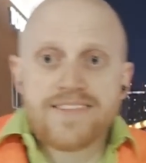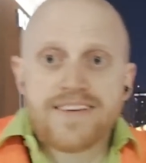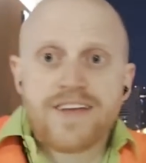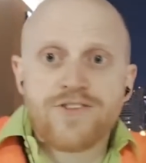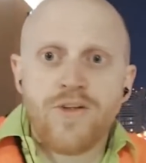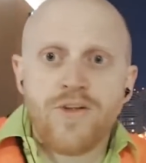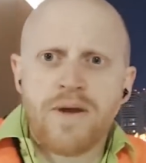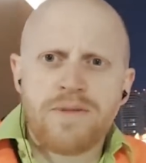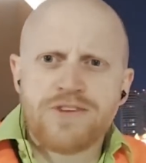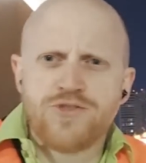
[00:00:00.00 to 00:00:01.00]
and I told them
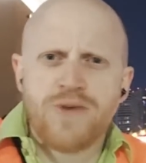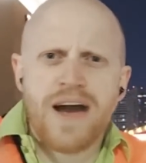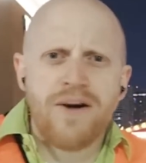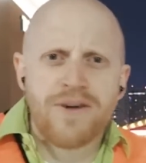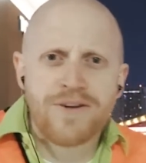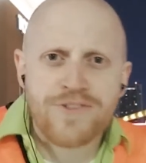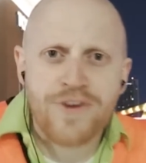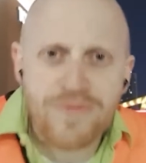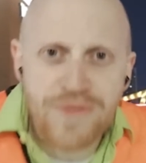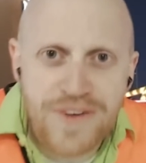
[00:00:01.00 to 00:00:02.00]
I'd be two hours, so
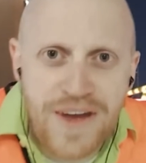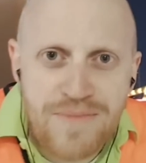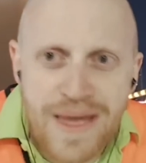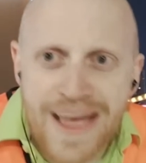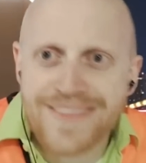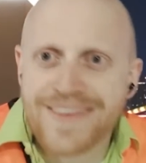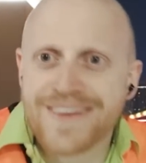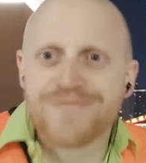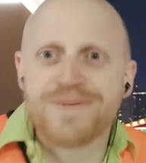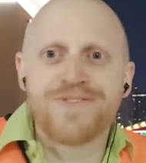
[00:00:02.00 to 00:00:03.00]
hopefully they're not mad that
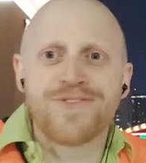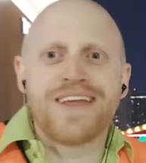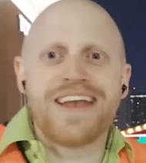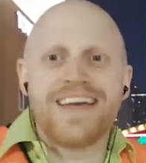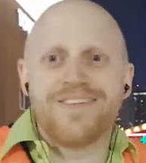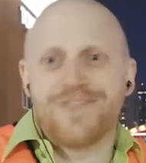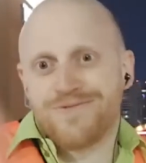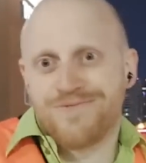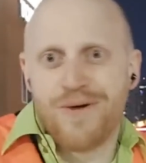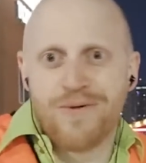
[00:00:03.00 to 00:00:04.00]
it's been three and a half, or
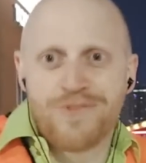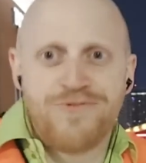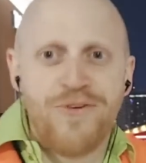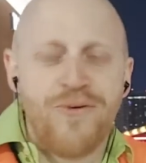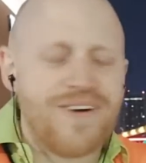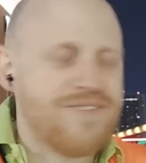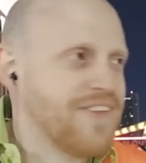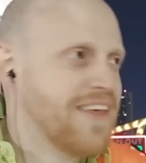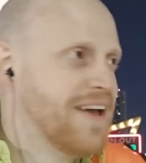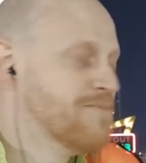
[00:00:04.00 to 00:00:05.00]
almost four for
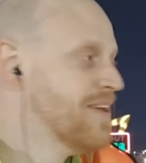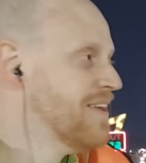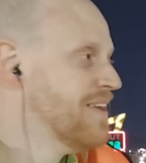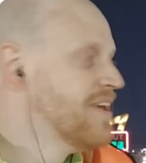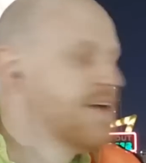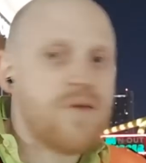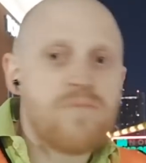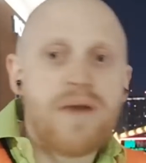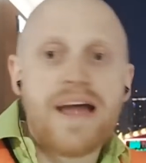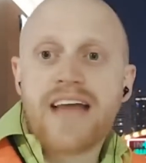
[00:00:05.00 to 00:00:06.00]
them.
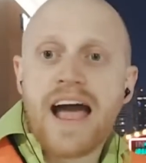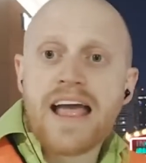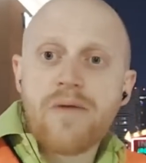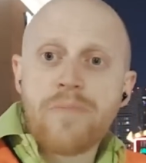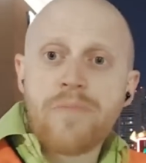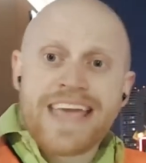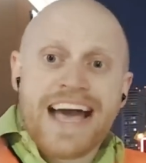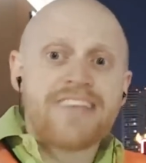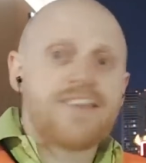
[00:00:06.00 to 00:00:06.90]
But I, but because I